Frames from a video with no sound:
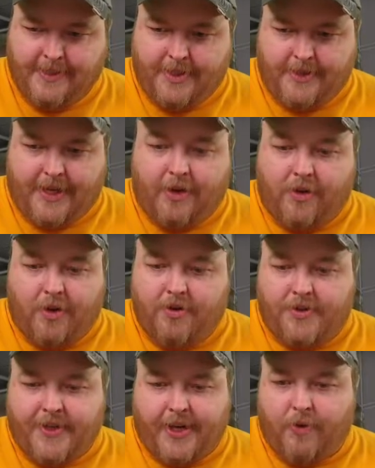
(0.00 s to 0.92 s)
So I don't
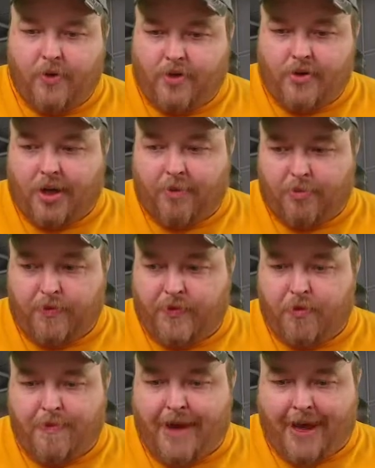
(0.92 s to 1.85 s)
understand where you're coming up with
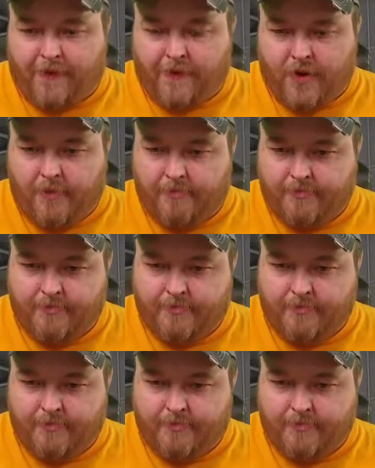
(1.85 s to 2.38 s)
your math from.